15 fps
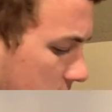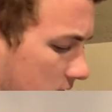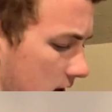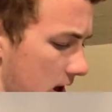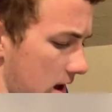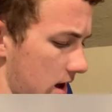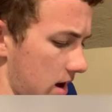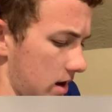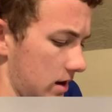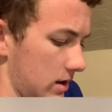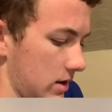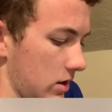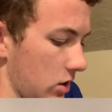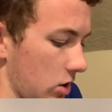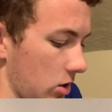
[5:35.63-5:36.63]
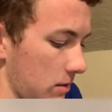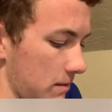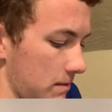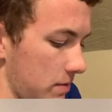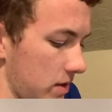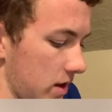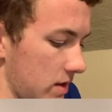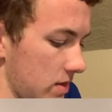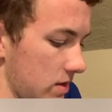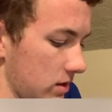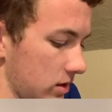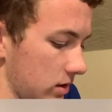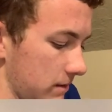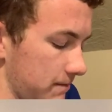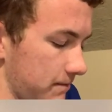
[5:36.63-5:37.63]
And in
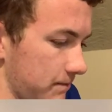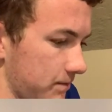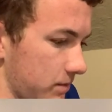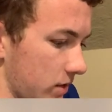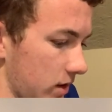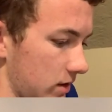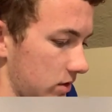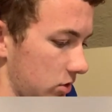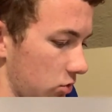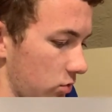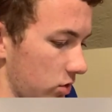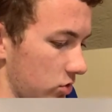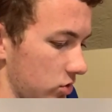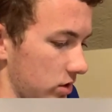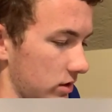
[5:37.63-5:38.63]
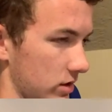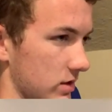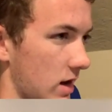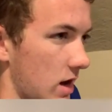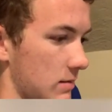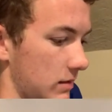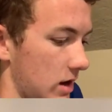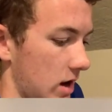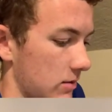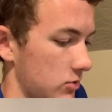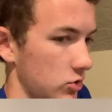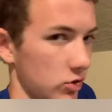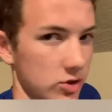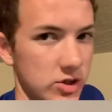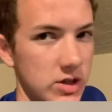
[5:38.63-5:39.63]
the time lapse,
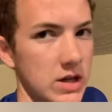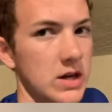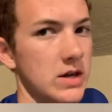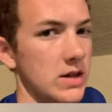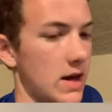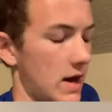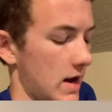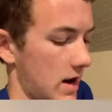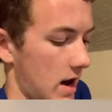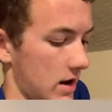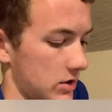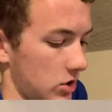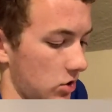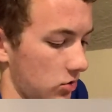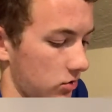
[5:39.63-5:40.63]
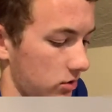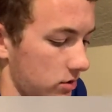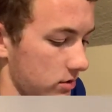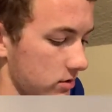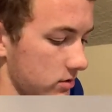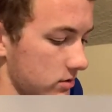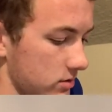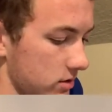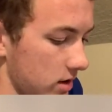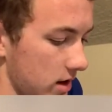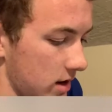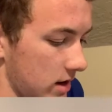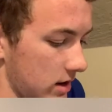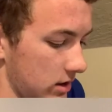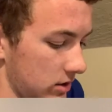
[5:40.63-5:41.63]
you'll see that I don't
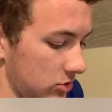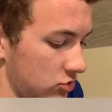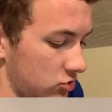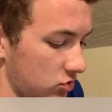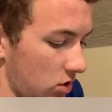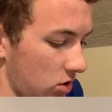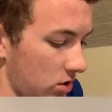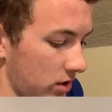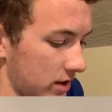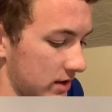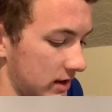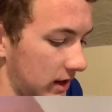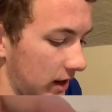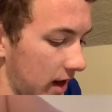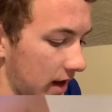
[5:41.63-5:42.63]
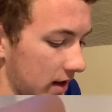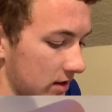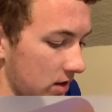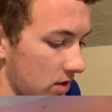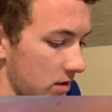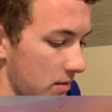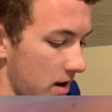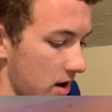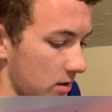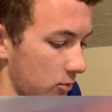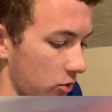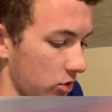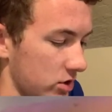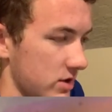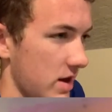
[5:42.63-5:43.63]
draw its legs at the bottom
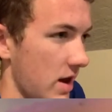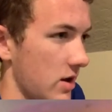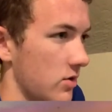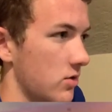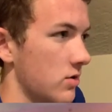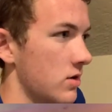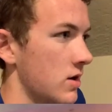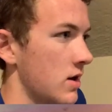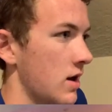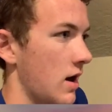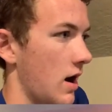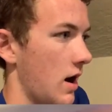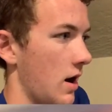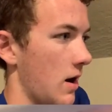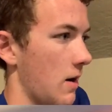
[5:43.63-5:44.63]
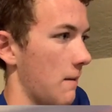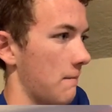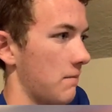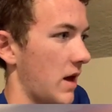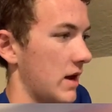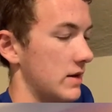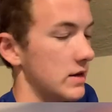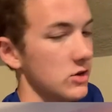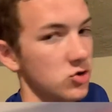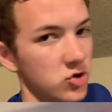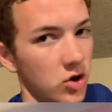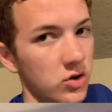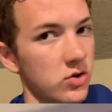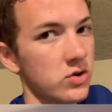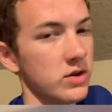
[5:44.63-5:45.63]
or its tail. I did
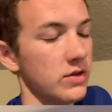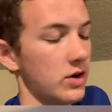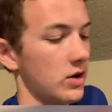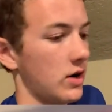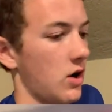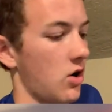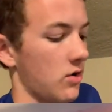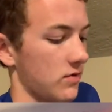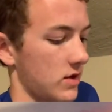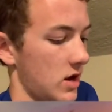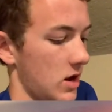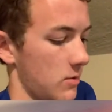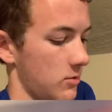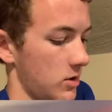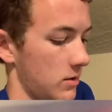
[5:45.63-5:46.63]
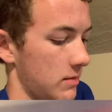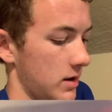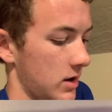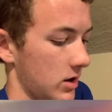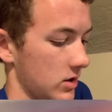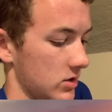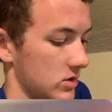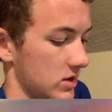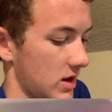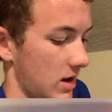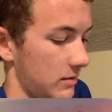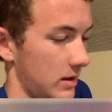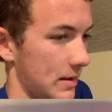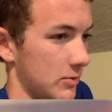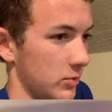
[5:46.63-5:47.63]
draw those in there off camera because the
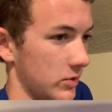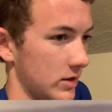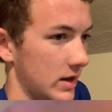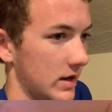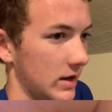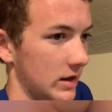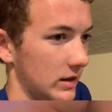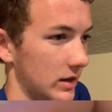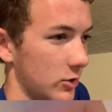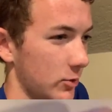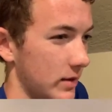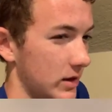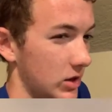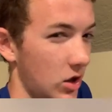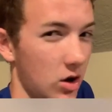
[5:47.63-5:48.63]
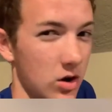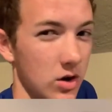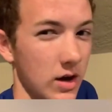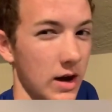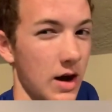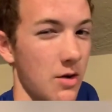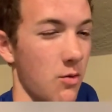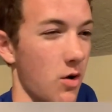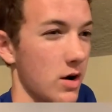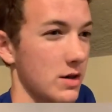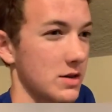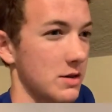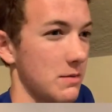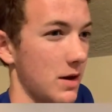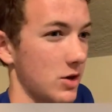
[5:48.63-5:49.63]
time lapse was getting a little bit long, and I wanted
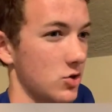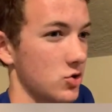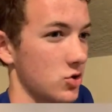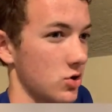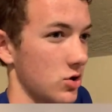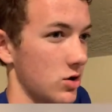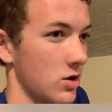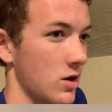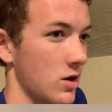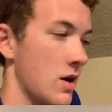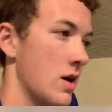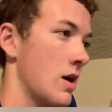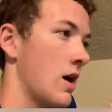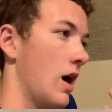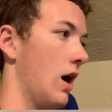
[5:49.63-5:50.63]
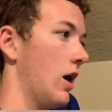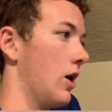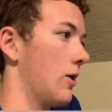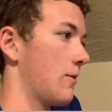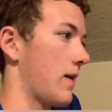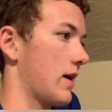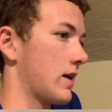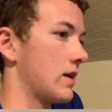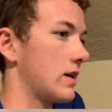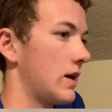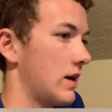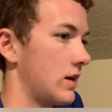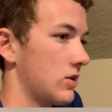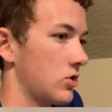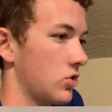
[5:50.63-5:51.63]
to make sure I could
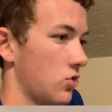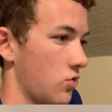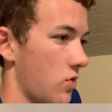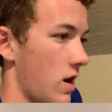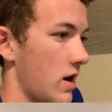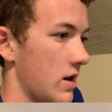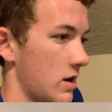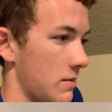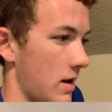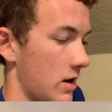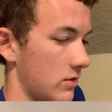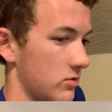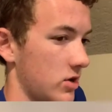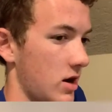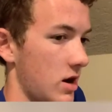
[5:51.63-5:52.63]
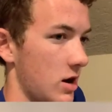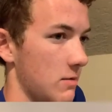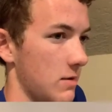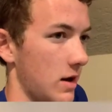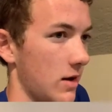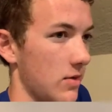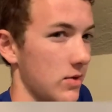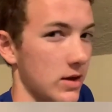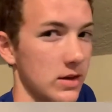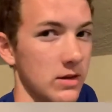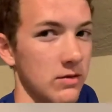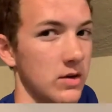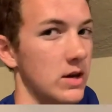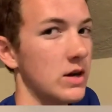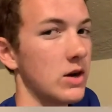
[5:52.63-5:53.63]
get it to the right amount of time. And I think the
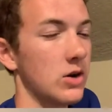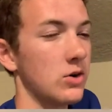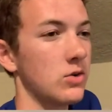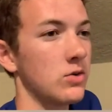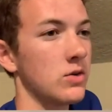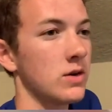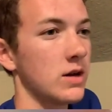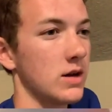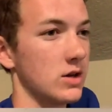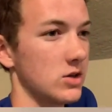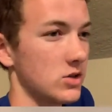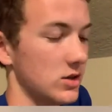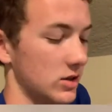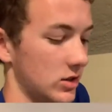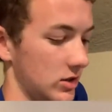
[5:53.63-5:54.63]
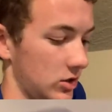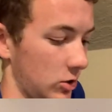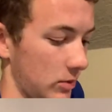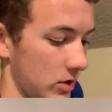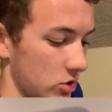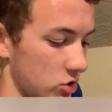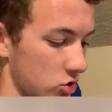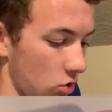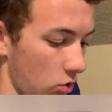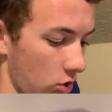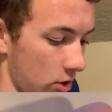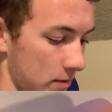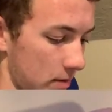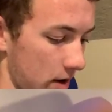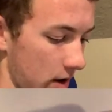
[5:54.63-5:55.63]
video is still a little bit
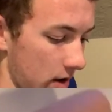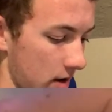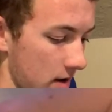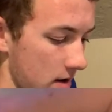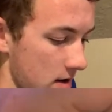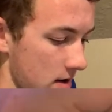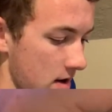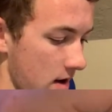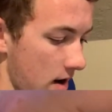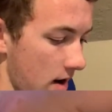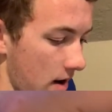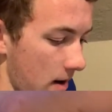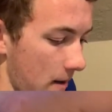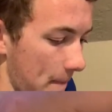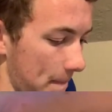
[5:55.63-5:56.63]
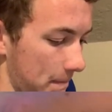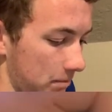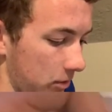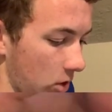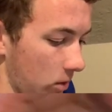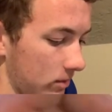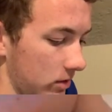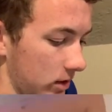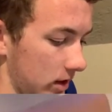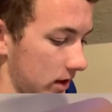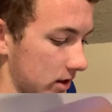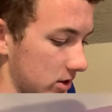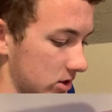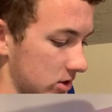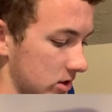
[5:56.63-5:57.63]
short, but hopefully
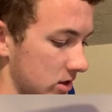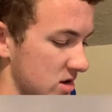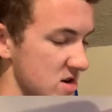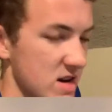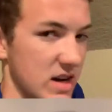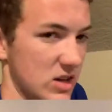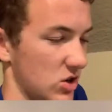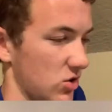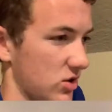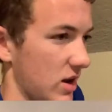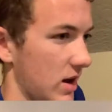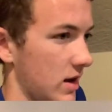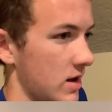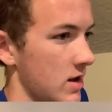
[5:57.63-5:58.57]
it's okay.